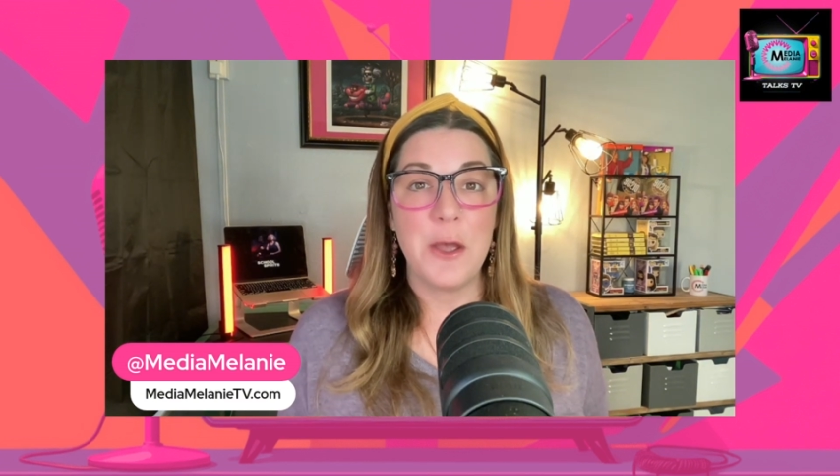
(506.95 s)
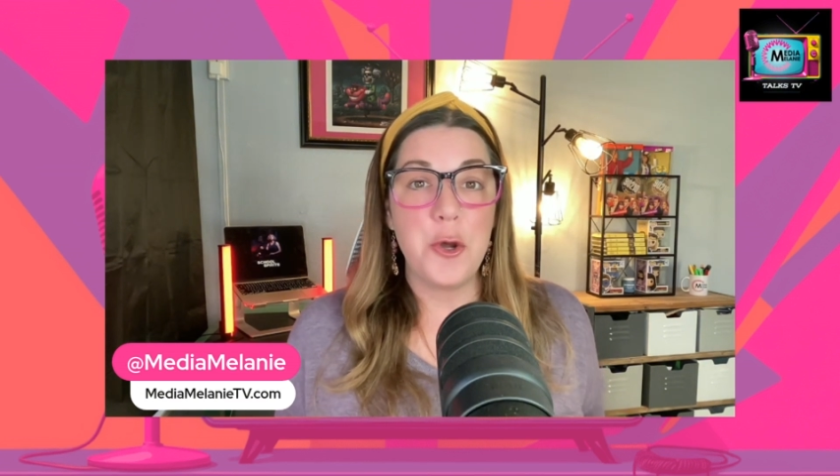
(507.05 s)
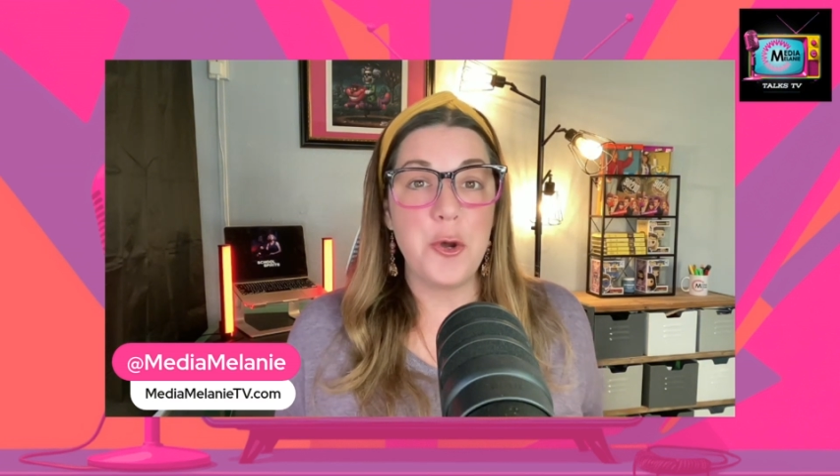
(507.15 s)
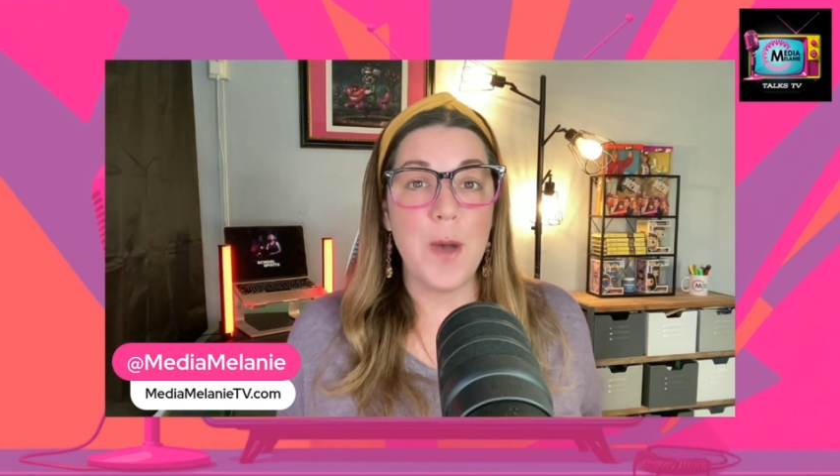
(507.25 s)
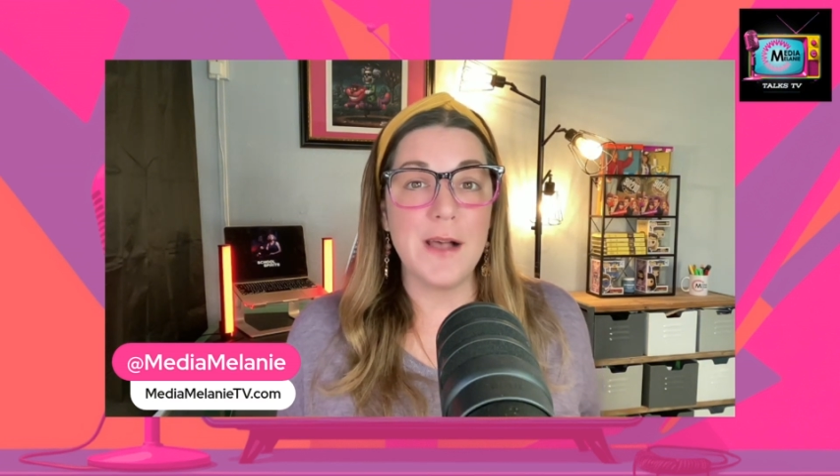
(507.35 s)

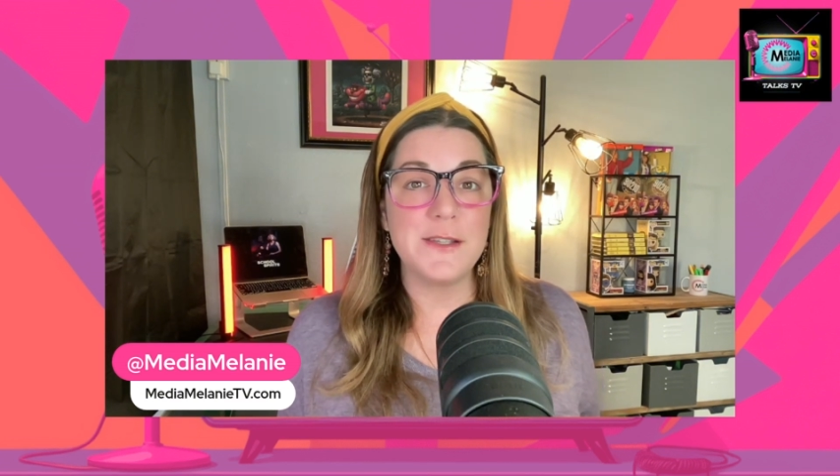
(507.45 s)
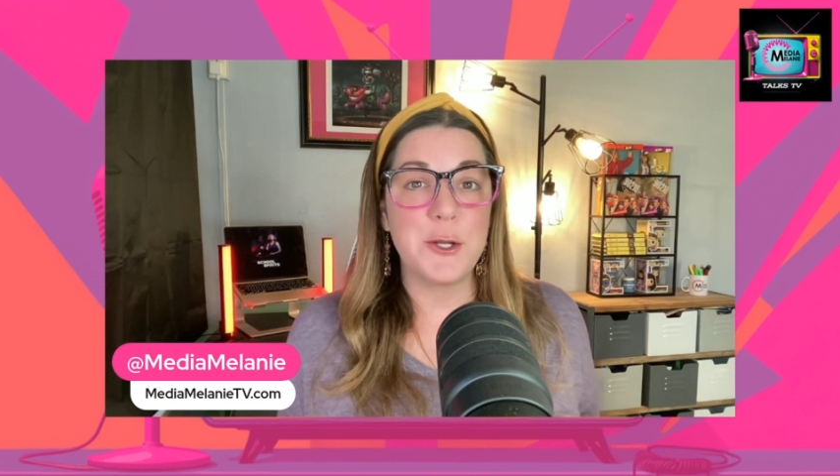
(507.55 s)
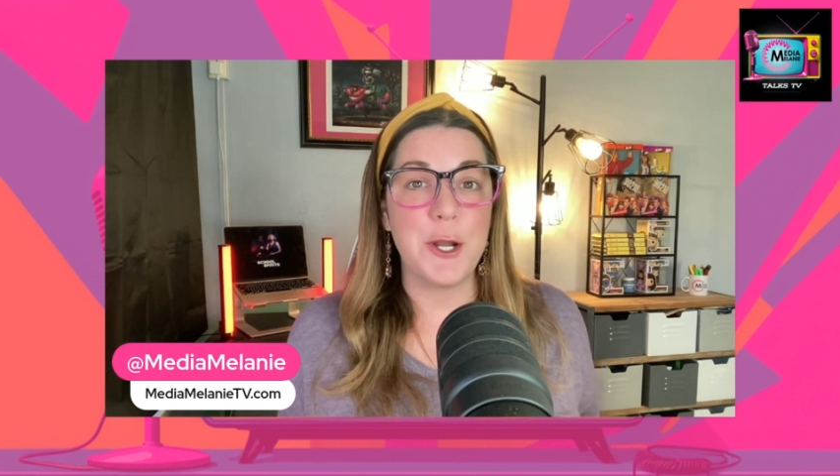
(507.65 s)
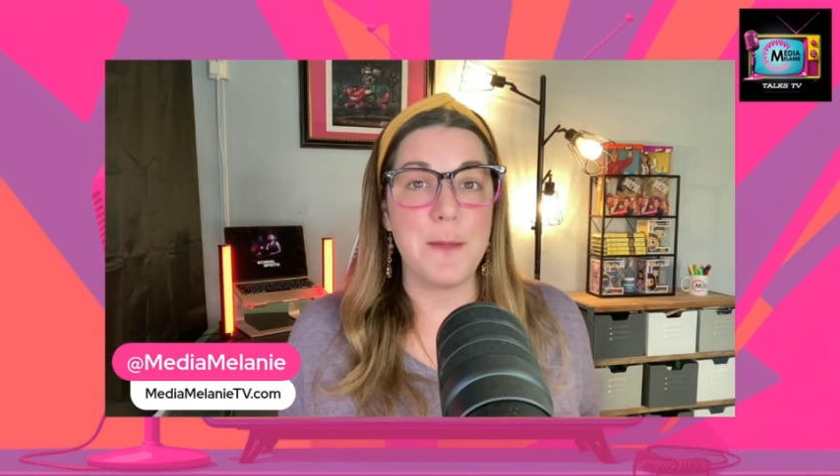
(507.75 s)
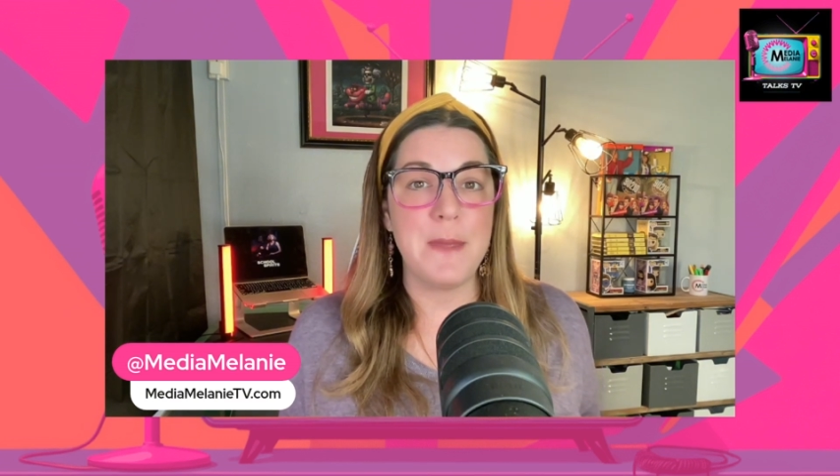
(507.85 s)
Who else
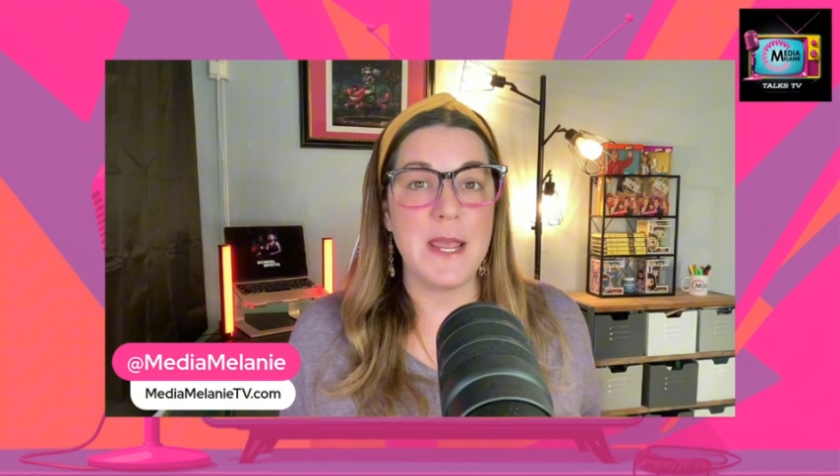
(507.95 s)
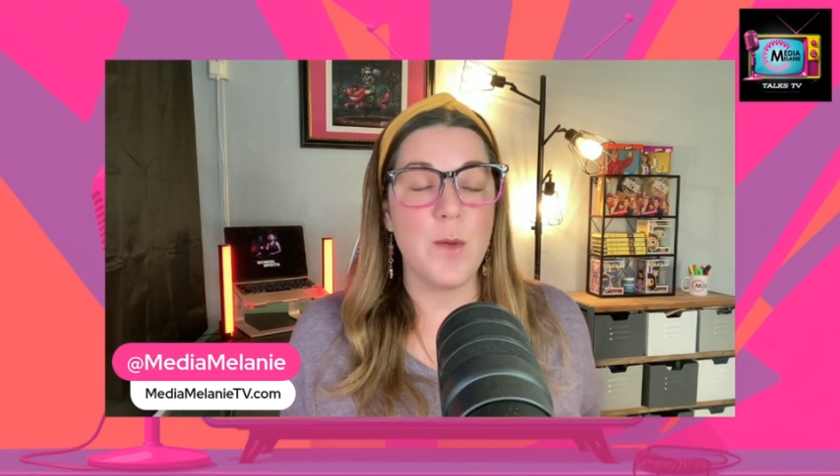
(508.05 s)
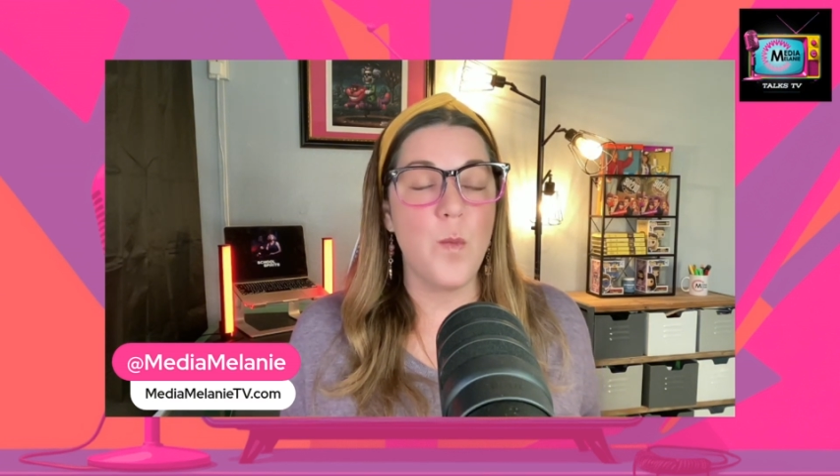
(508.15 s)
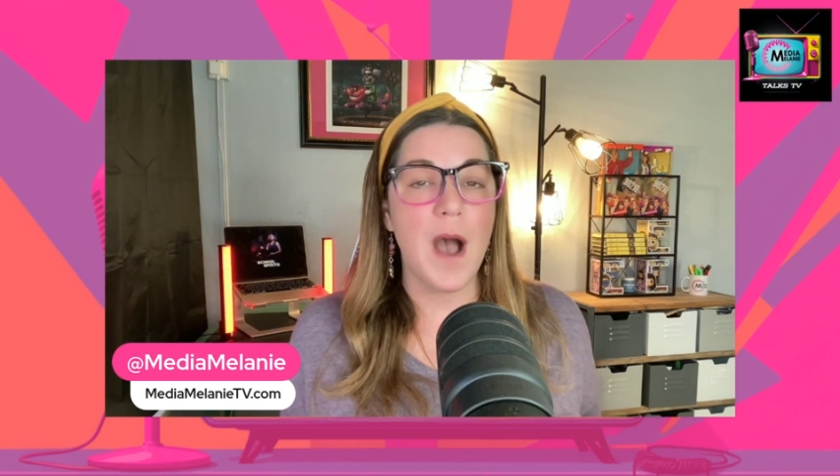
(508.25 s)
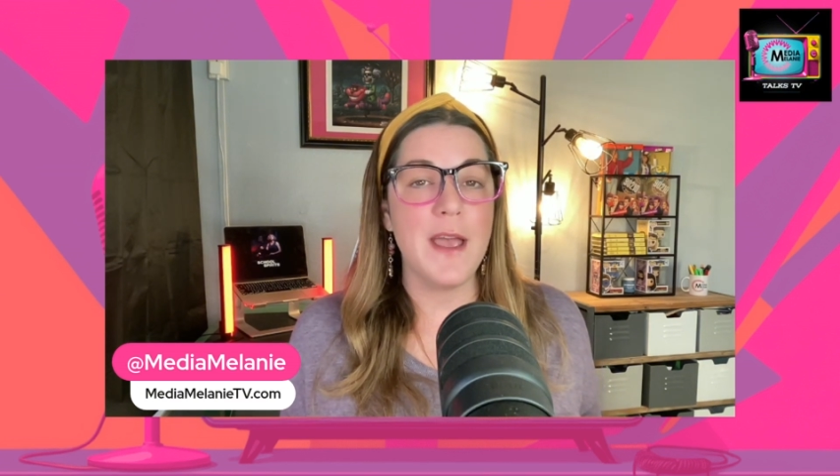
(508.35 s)
could it
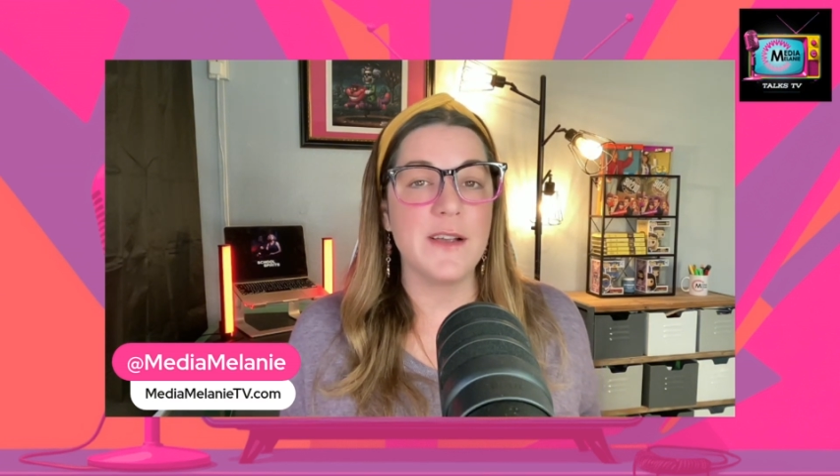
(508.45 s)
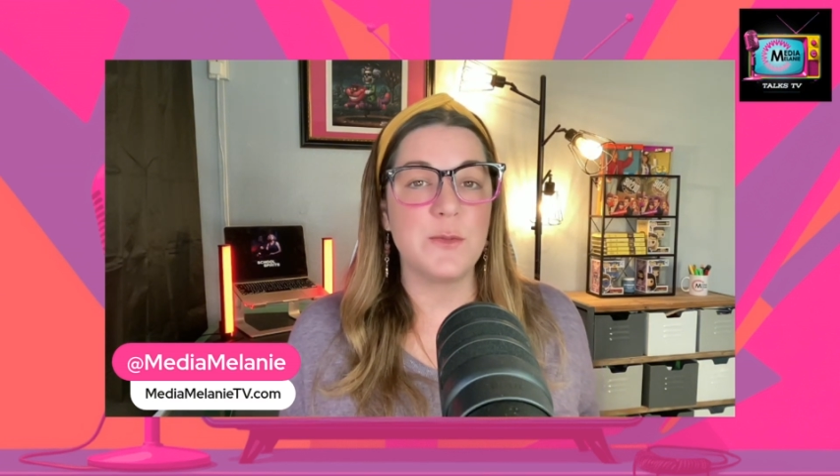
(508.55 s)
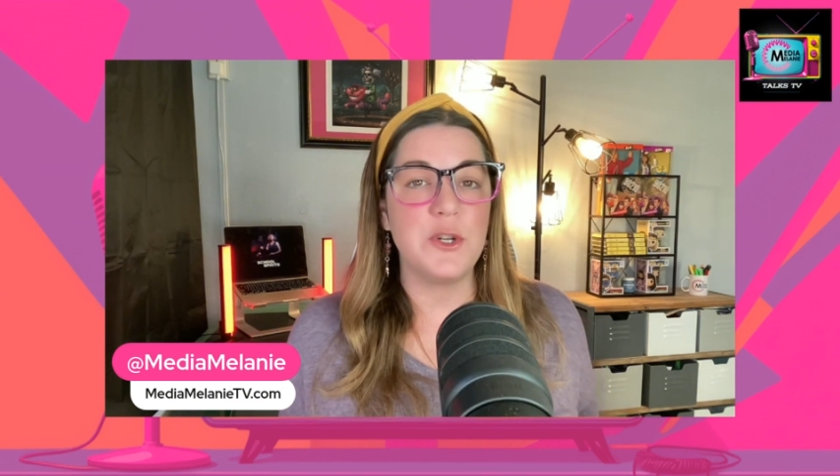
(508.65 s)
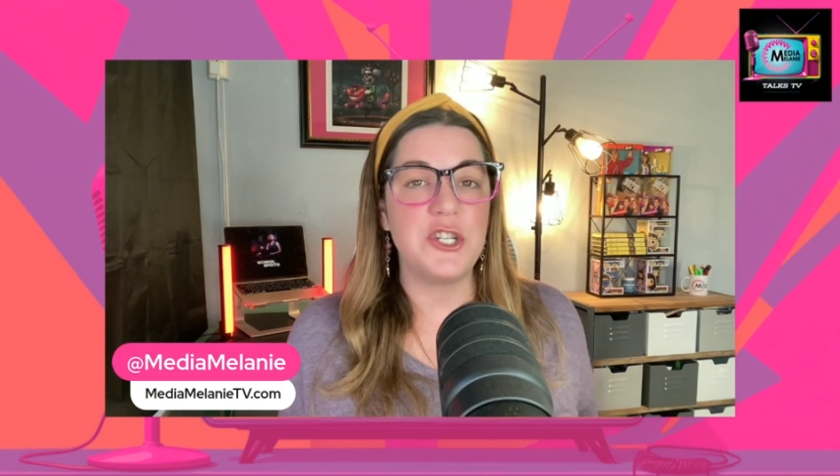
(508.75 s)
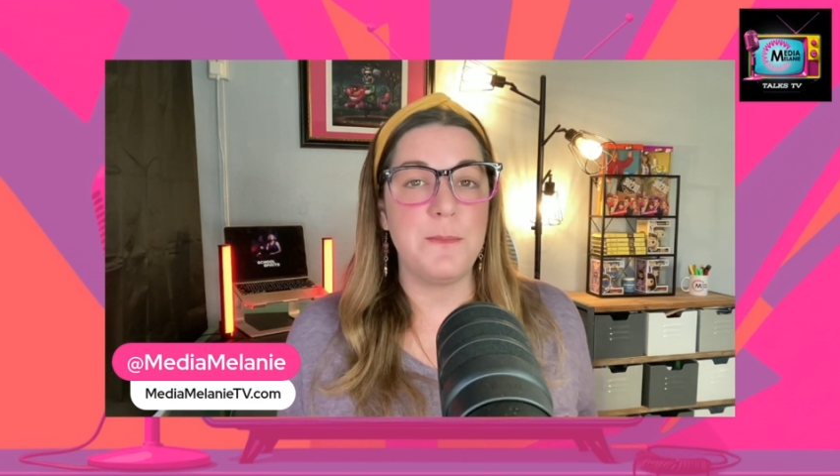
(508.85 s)
be? Why
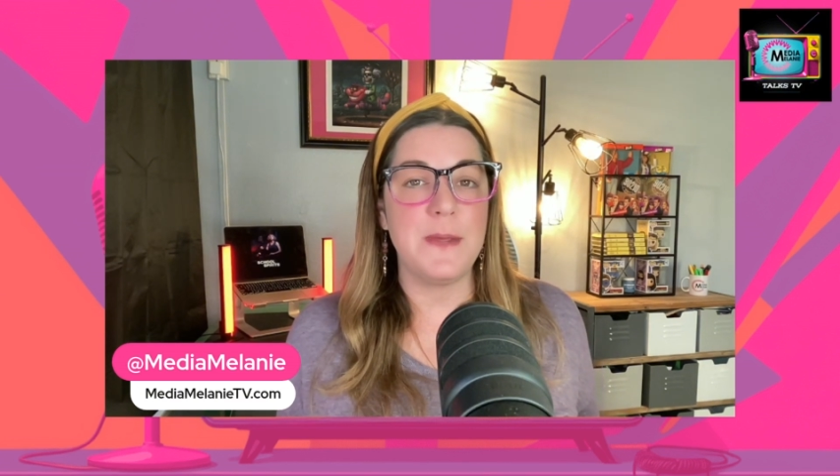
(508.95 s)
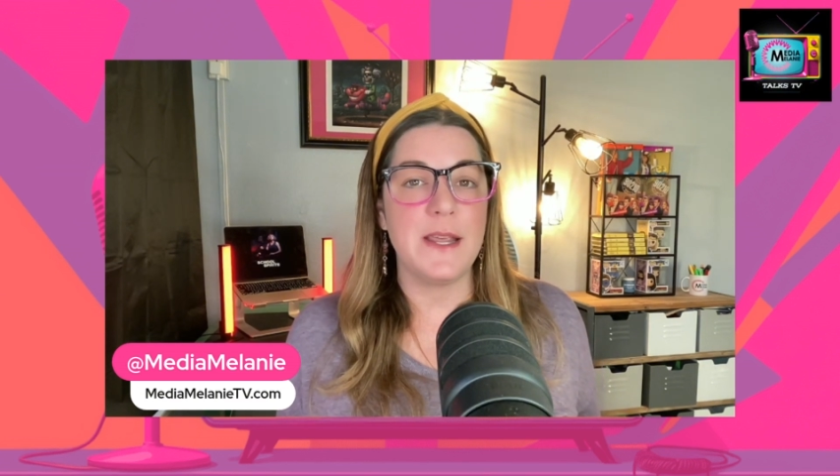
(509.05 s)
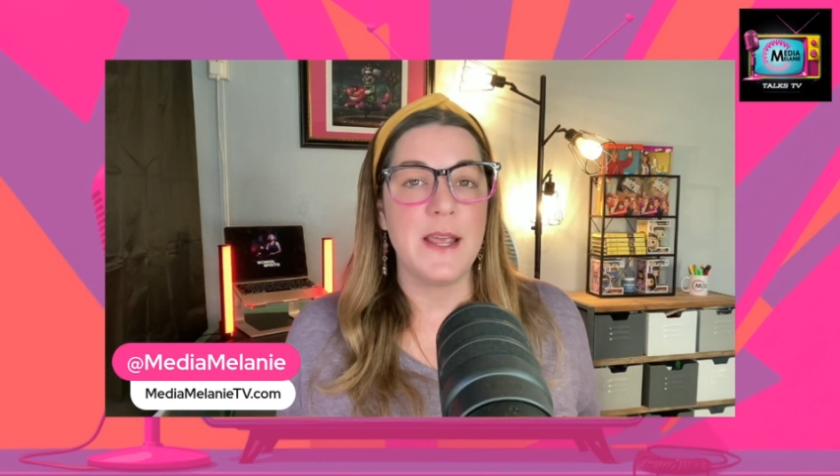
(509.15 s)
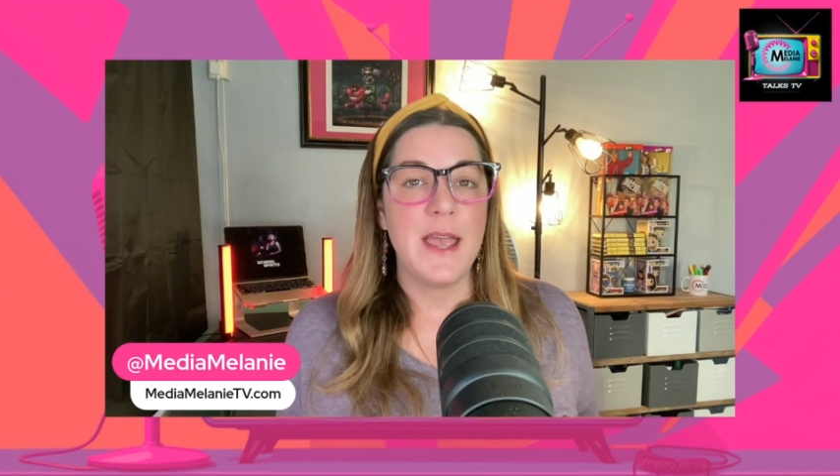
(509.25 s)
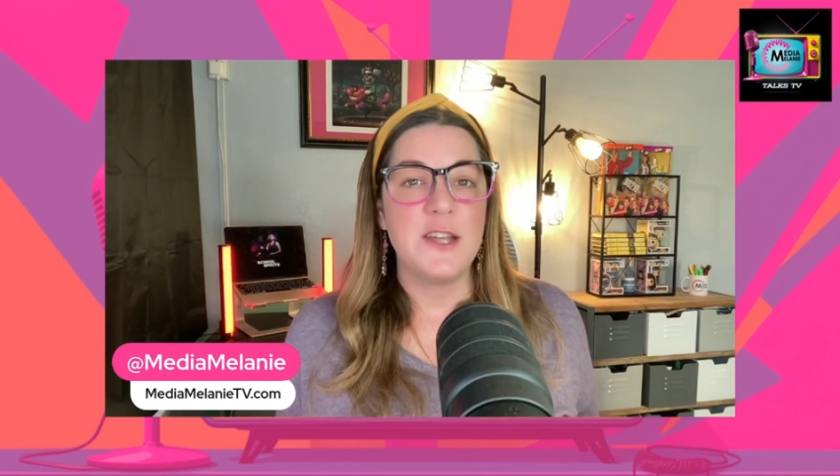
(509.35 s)
else would she be